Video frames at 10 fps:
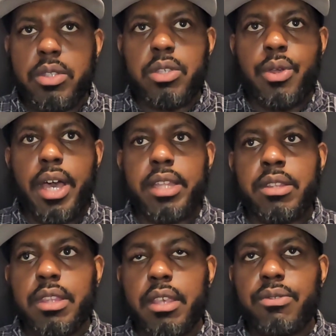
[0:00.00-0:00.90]
You had
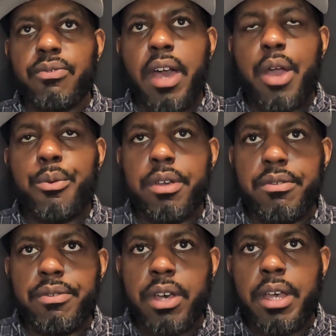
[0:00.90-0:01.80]
his fight
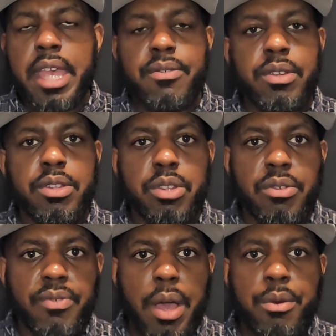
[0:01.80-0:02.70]
with, even the
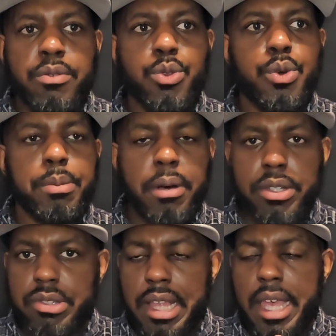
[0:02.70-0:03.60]
fight with
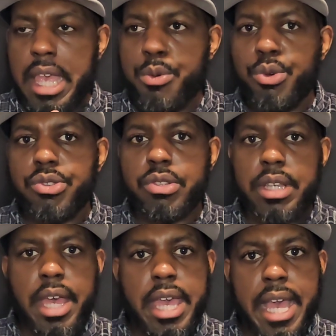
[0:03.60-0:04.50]
Duopas, like
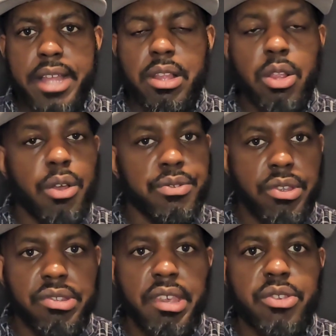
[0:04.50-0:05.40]
he had a lot of
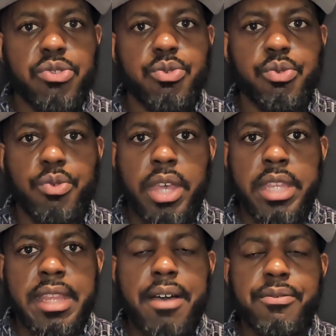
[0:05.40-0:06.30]
success
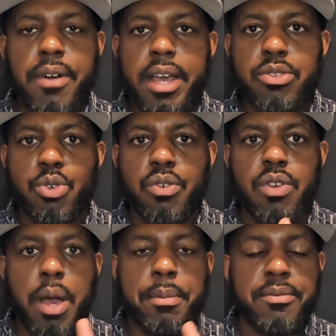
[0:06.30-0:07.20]
in that fight, sort of
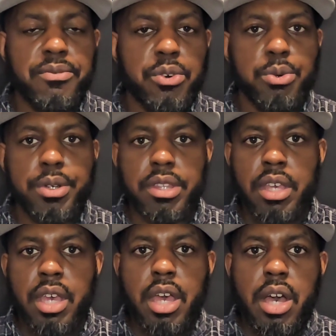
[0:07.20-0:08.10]
coming forward
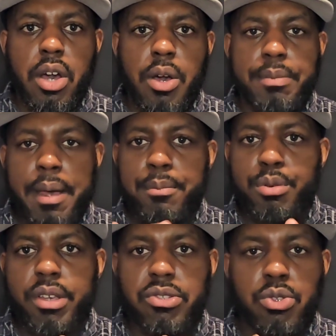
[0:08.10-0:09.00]
and
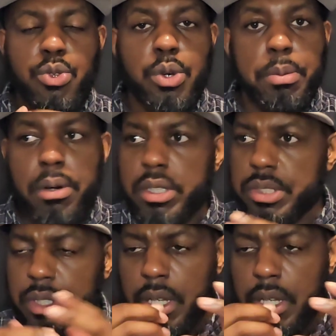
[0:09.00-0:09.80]
pressing Duopas.